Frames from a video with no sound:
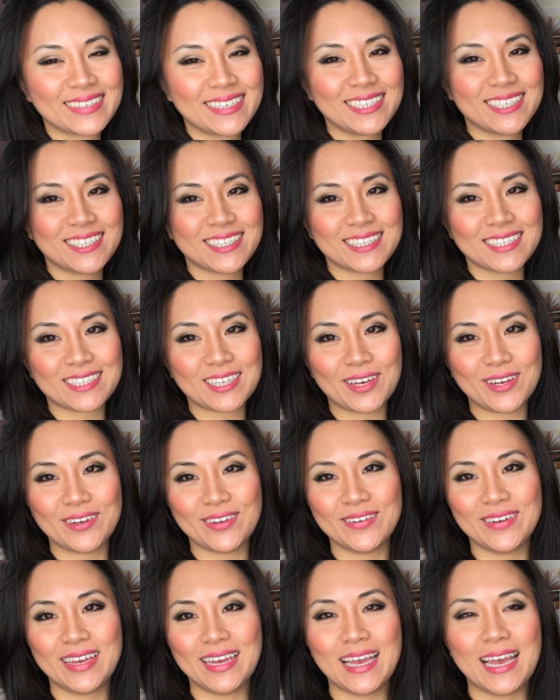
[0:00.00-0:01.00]
it just
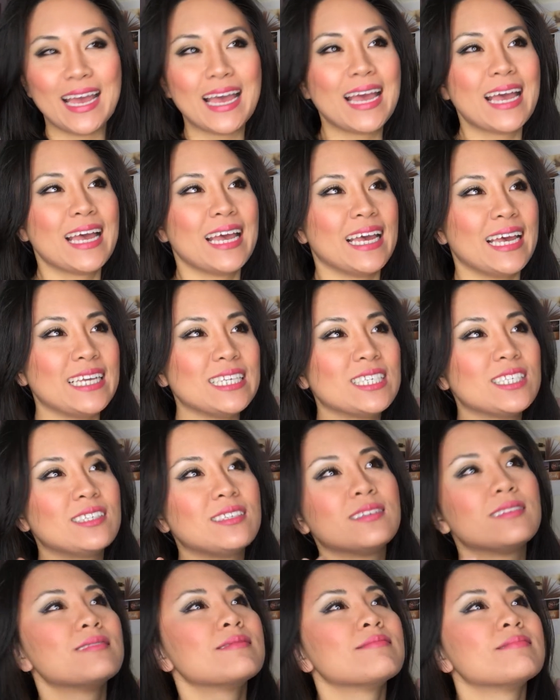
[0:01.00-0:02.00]
so, it,
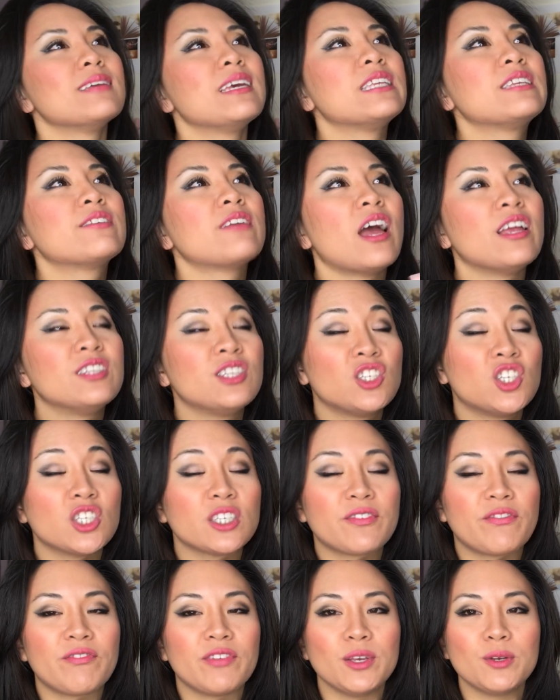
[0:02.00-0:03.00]
it it
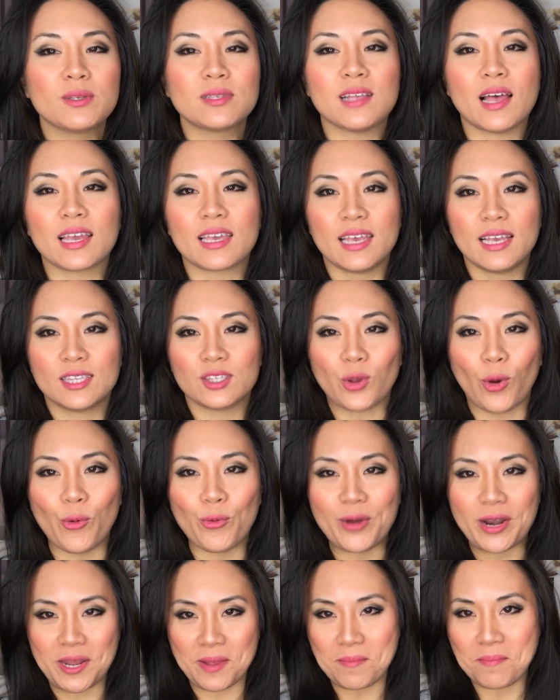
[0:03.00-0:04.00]
just feels like it's
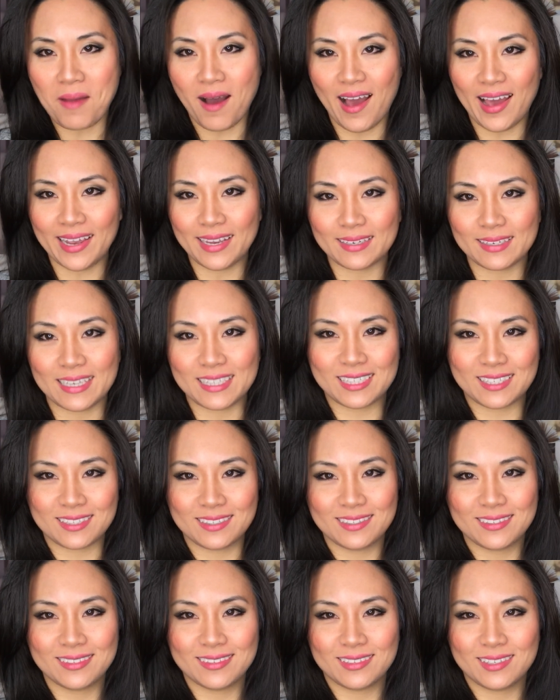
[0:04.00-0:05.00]
already mine. It's
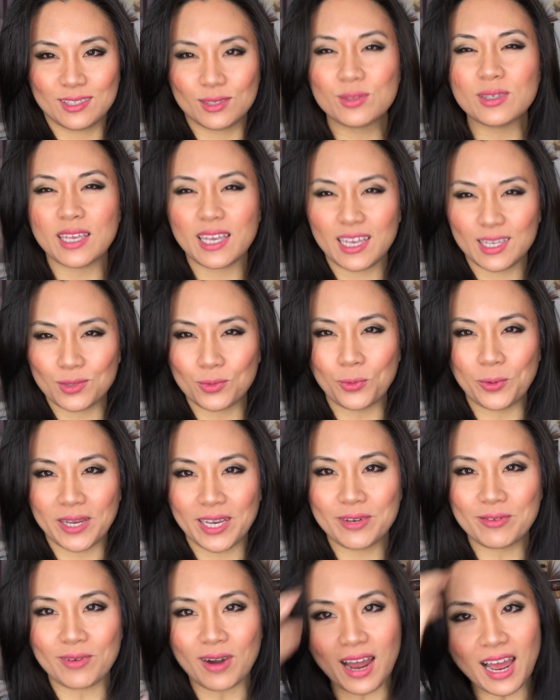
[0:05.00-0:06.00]
it's it's
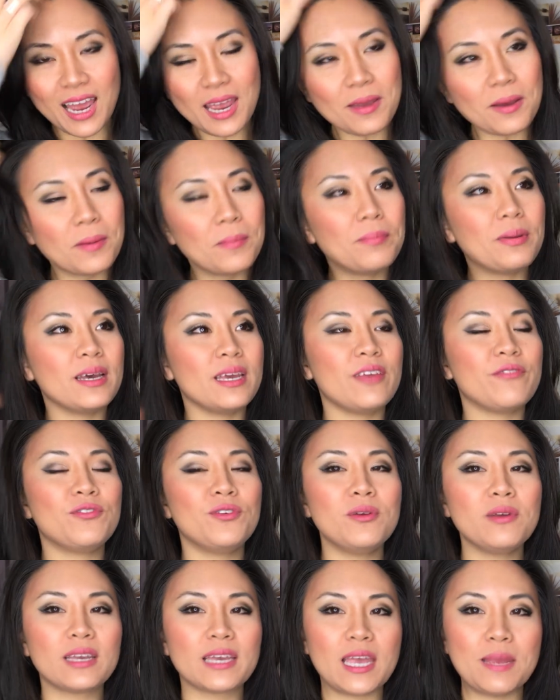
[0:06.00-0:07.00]
weird, right? But if
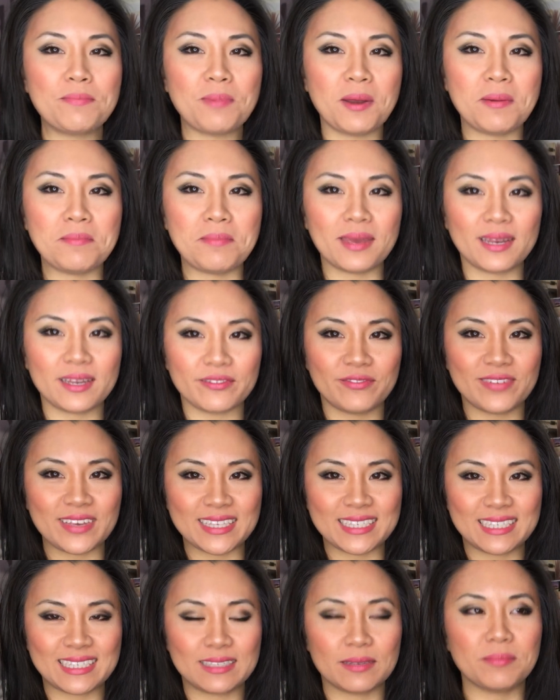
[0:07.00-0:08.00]
you keep on
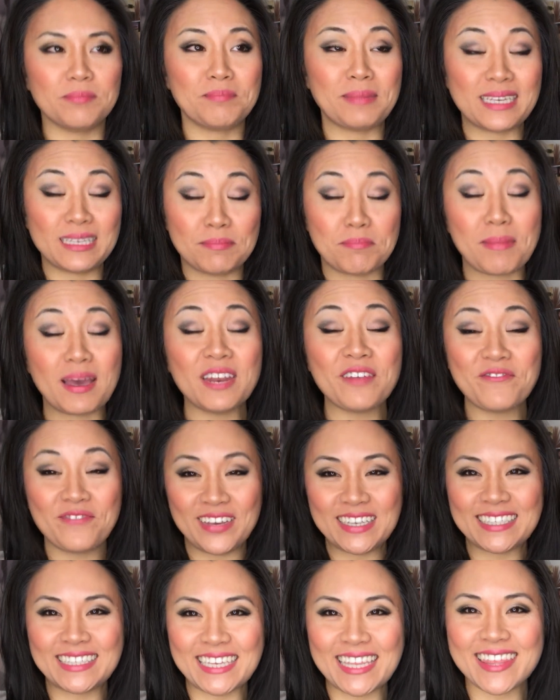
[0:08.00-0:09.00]
manifest,
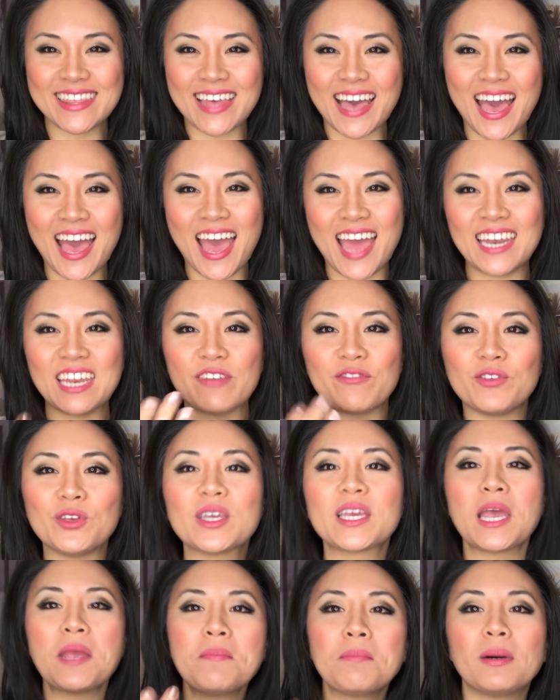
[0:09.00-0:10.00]
manifesting that, and if you
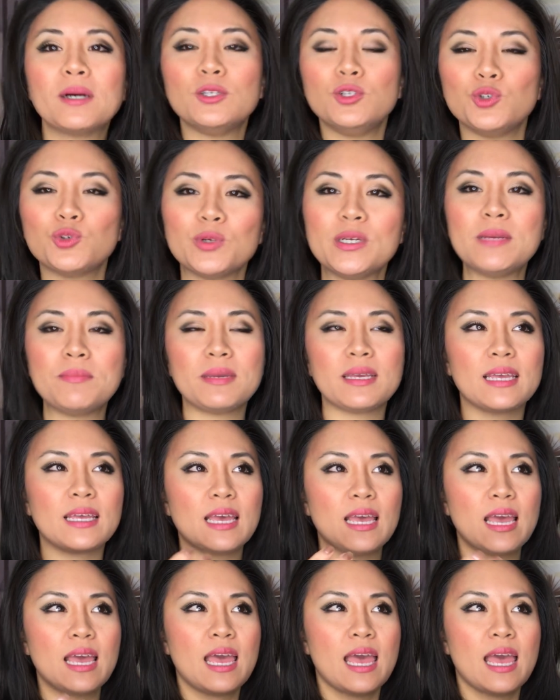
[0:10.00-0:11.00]
keep on dreaming
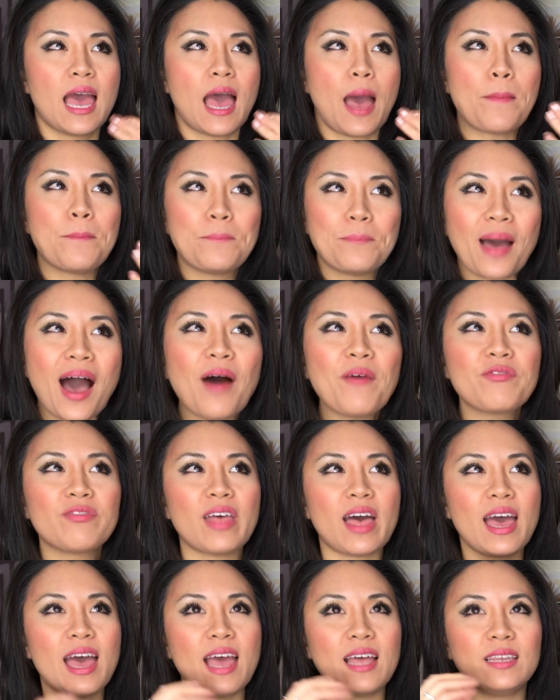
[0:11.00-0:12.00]
about
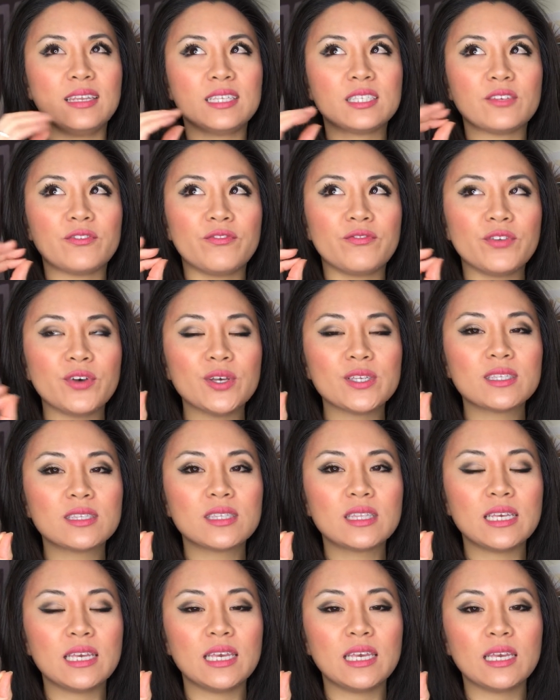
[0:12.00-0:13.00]
that, and it's the first
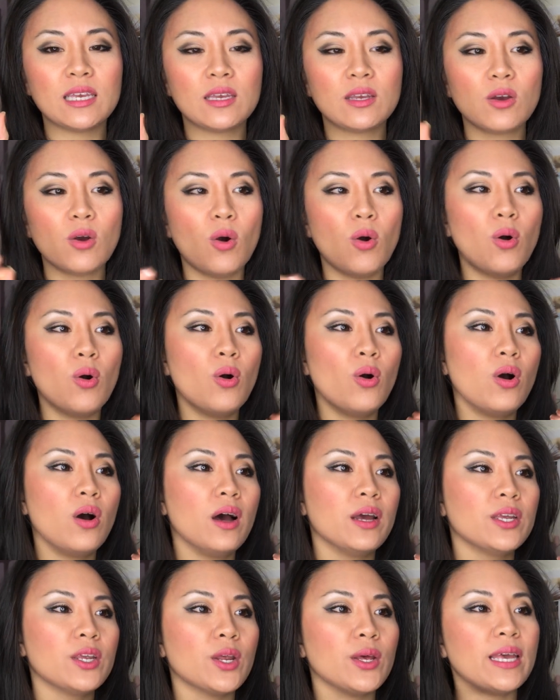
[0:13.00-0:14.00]
thing,
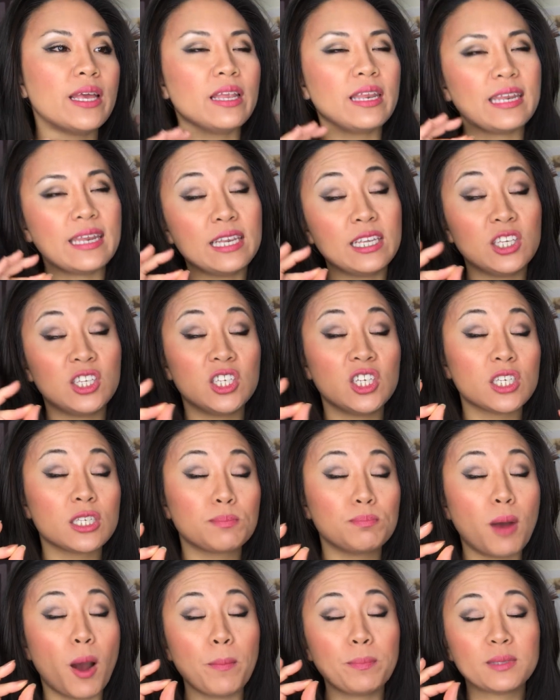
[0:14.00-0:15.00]
or you know, it, it
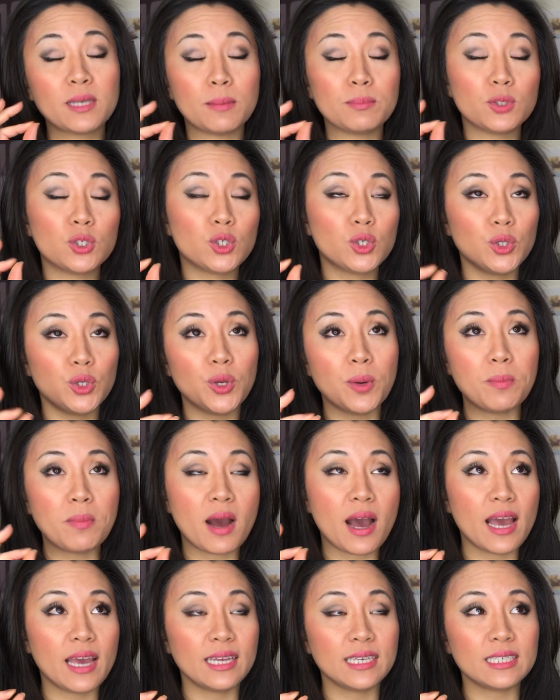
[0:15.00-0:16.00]
just pops up to your
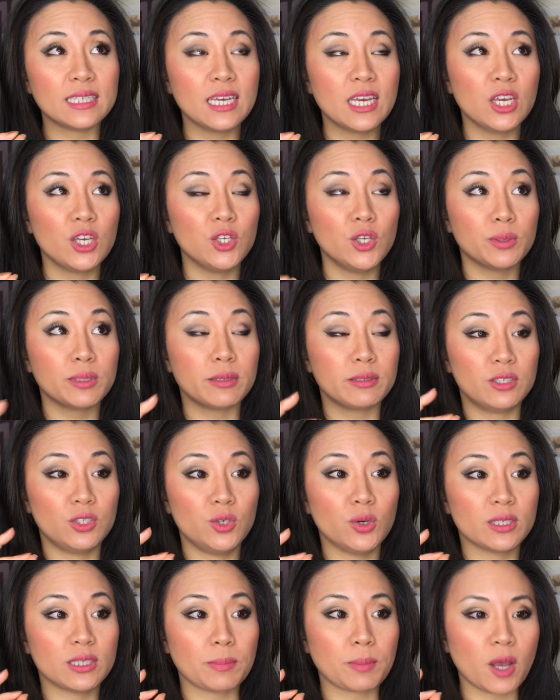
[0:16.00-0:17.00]
mind, your sub,
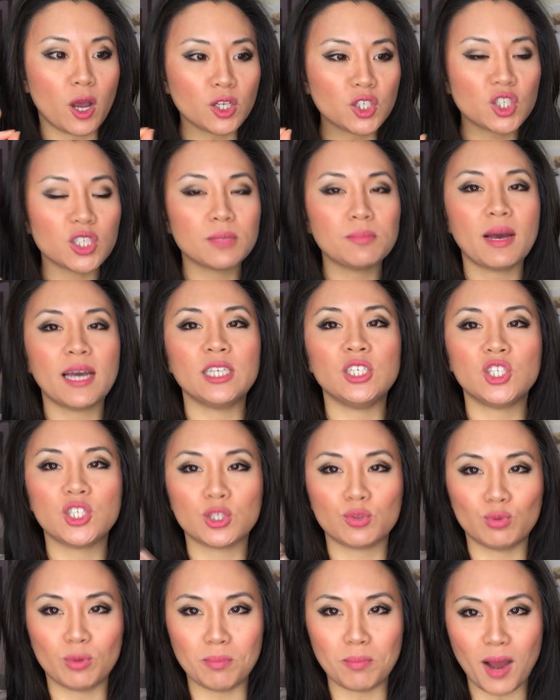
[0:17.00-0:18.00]
your subconscious mind
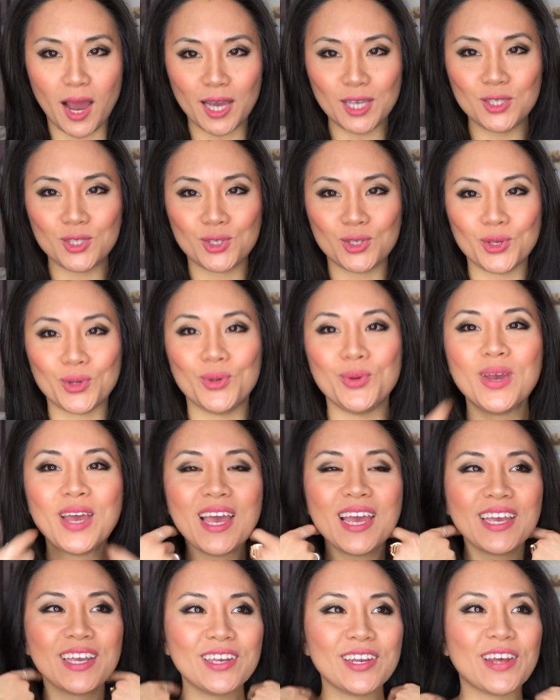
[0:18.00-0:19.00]
just reminds you,
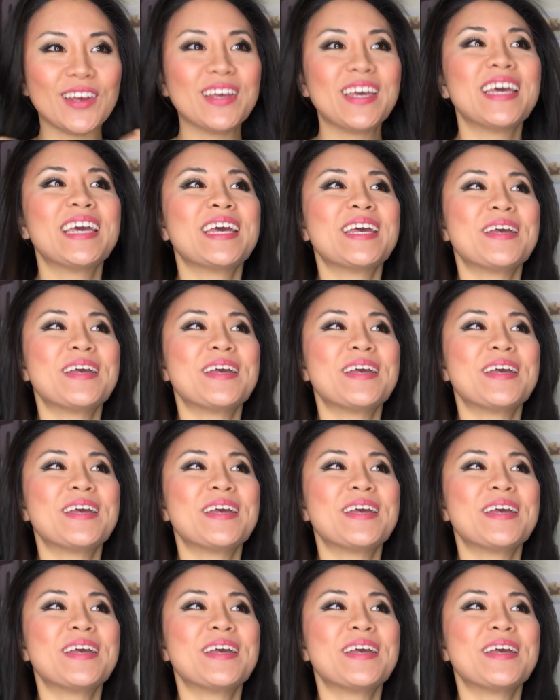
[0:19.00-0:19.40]
you know,